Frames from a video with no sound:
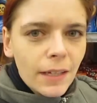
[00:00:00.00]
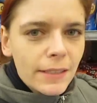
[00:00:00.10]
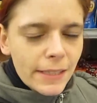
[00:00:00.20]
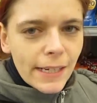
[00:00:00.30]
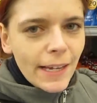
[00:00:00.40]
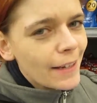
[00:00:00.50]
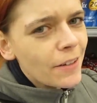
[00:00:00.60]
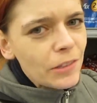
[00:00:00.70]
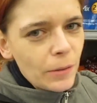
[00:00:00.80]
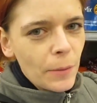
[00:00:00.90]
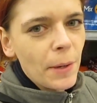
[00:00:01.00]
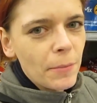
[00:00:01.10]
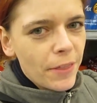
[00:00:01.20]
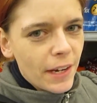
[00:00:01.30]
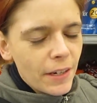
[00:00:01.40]
See, I never
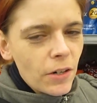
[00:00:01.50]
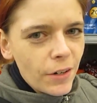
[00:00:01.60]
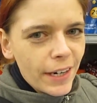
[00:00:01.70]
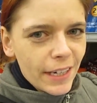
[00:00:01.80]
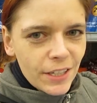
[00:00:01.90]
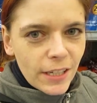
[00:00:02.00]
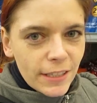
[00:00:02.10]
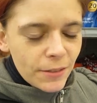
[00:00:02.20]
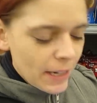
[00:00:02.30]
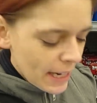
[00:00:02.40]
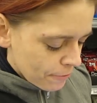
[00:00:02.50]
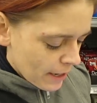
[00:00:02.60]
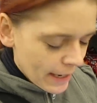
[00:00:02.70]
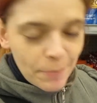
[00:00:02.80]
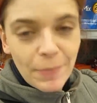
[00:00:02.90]
remember that Kroger actually has
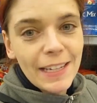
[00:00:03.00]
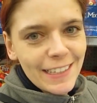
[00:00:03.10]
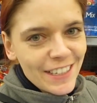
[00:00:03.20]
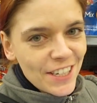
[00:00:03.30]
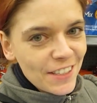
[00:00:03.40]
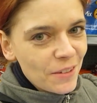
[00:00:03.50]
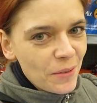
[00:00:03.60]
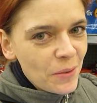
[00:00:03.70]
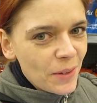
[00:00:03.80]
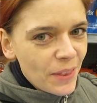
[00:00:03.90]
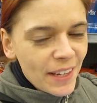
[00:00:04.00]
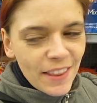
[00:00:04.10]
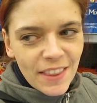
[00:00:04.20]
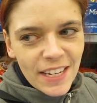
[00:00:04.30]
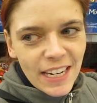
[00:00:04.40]
Wi-Fi, but I just remembered that
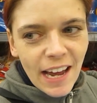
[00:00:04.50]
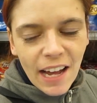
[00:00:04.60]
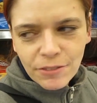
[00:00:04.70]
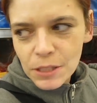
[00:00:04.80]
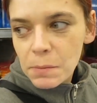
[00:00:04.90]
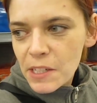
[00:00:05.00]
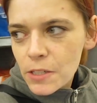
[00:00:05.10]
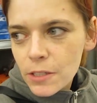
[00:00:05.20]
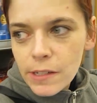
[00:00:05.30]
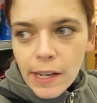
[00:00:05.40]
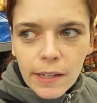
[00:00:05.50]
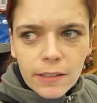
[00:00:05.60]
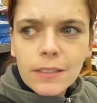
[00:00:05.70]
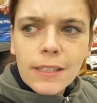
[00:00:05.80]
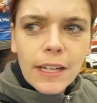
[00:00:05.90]
they have a special
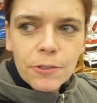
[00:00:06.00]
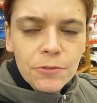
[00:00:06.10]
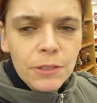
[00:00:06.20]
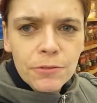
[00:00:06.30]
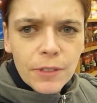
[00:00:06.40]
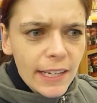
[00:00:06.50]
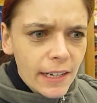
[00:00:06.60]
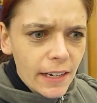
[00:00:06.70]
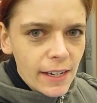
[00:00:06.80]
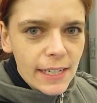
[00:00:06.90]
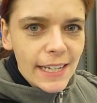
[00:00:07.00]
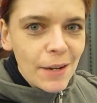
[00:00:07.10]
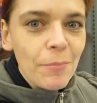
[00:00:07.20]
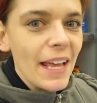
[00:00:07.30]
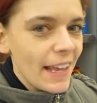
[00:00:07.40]
today. It's like a free Friday
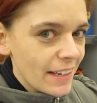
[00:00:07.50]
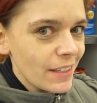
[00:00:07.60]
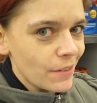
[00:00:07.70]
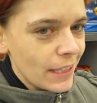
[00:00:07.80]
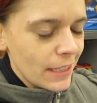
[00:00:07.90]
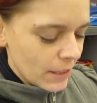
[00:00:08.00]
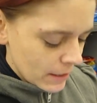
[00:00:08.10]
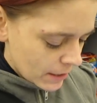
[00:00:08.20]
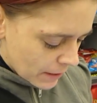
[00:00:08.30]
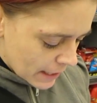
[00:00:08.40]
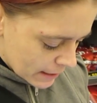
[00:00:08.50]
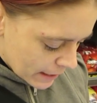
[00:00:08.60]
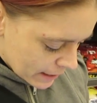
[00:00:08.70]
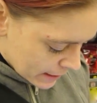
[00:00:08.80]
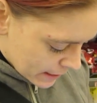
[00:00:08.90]
item, and it's, uh, it's
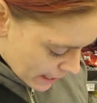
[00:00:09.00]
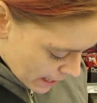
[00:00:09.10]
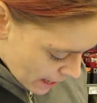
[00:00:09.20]
Valentine's Day.